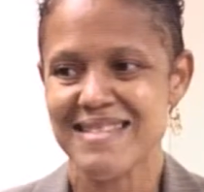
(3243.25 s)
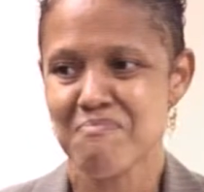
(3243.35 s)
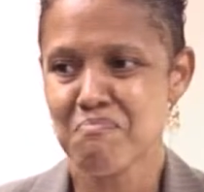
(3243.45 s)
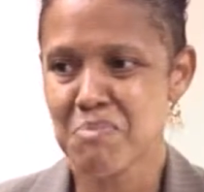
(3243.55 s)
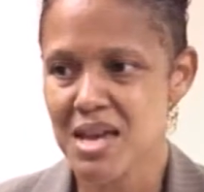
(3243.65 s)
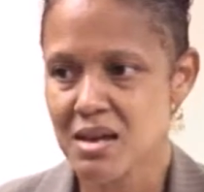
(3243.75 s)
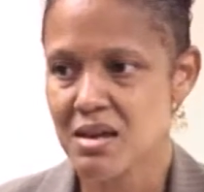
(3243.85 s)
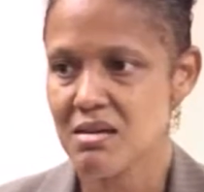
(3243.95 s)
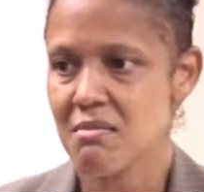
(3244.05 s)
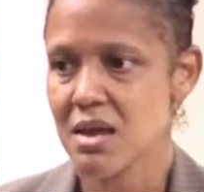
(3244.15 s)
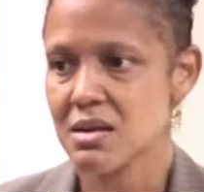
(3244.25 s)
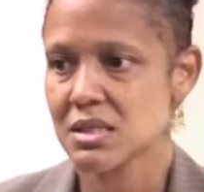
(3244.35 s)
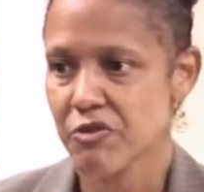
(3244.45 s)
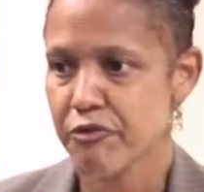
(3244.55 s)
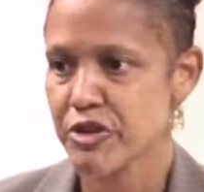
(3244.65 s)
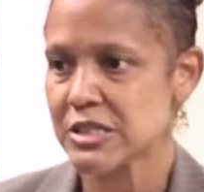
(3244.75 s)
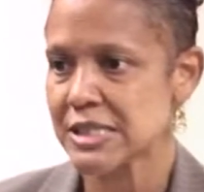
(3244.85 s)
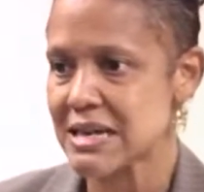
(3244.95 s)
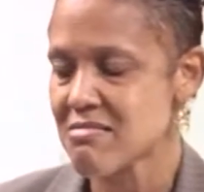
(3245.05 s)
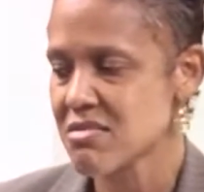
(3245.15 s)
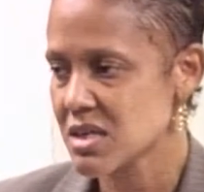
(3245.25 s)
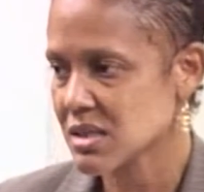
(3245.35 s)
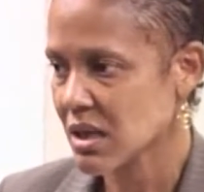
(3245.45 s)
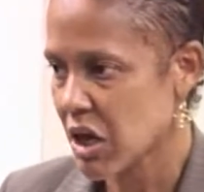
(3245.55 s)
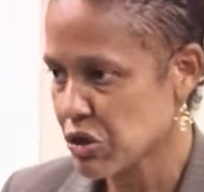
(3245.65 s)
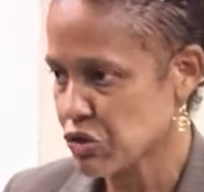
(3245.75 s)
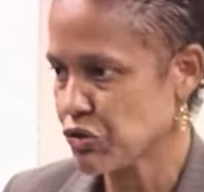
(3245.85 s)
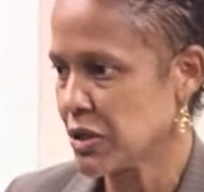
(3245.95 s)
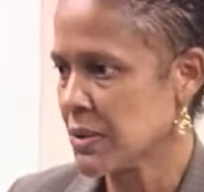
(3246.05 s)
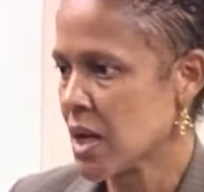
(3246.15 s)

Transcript: in making a difference in this country.